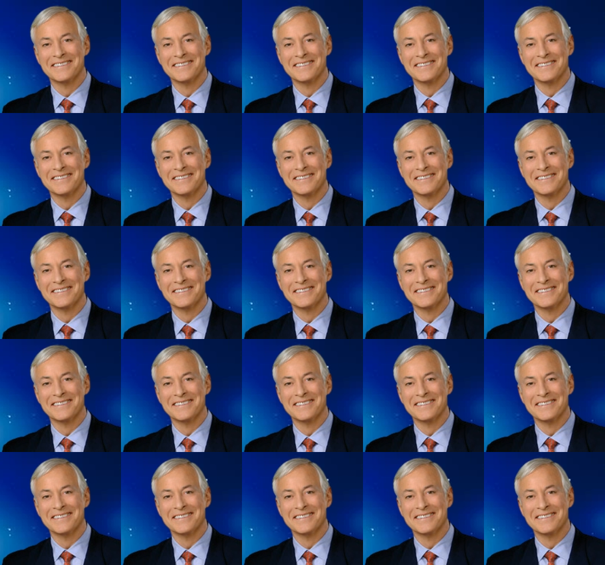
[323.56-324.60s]

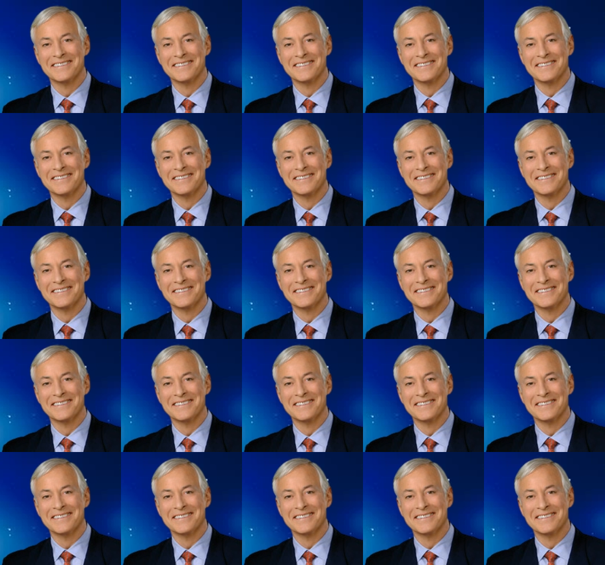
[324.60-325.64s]

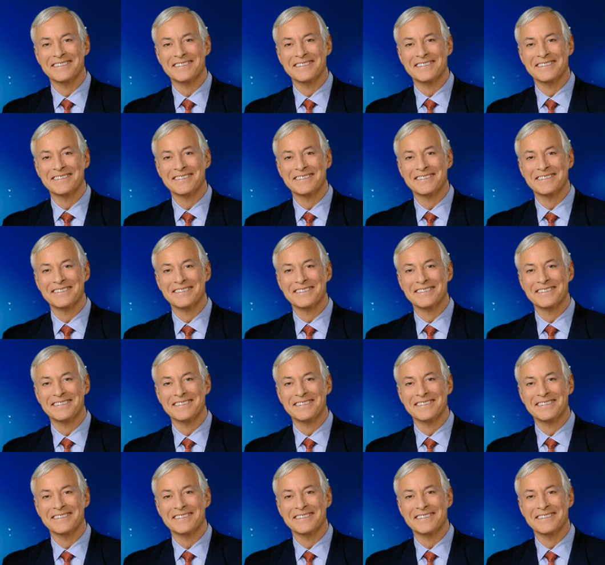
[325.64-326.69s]

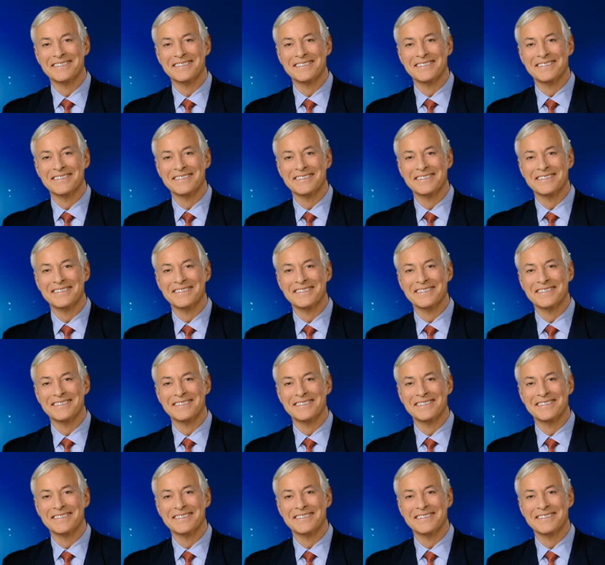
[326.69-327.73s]

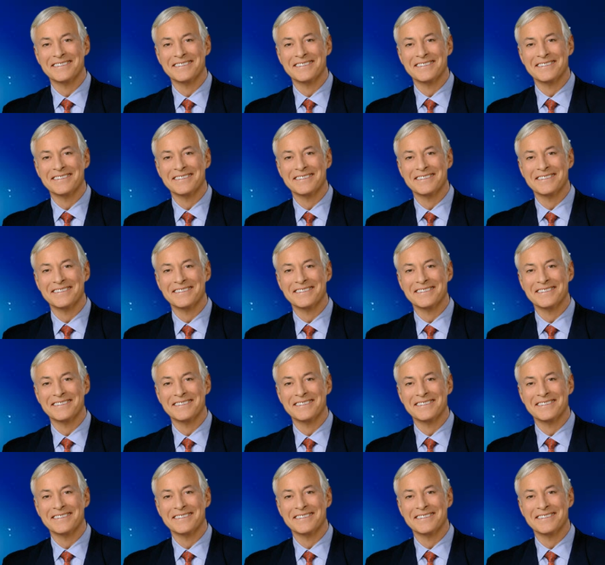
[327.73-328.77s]

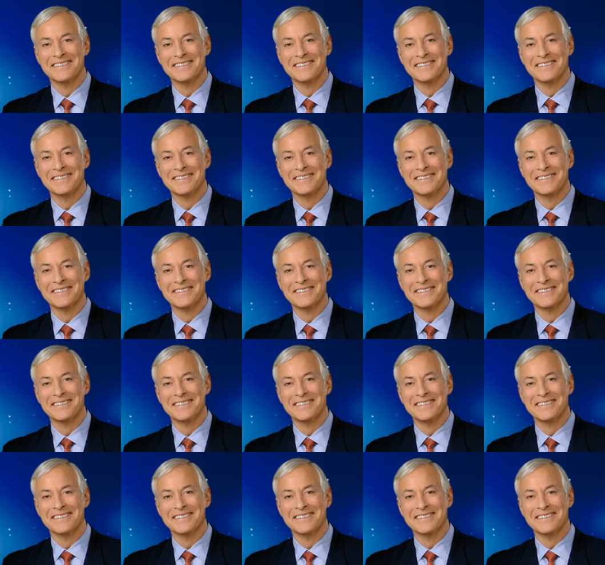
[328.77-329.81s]

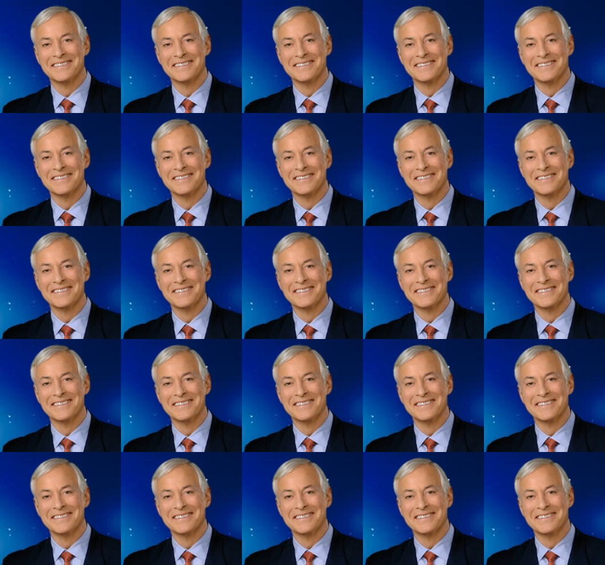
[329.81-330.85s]

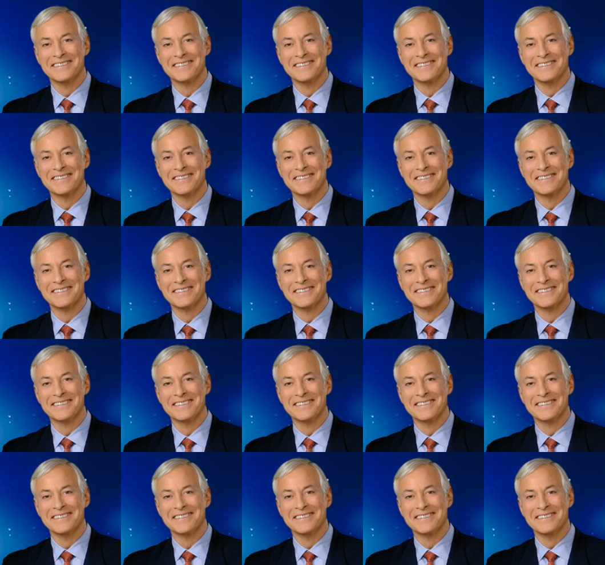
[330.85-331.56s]
(no lip movement)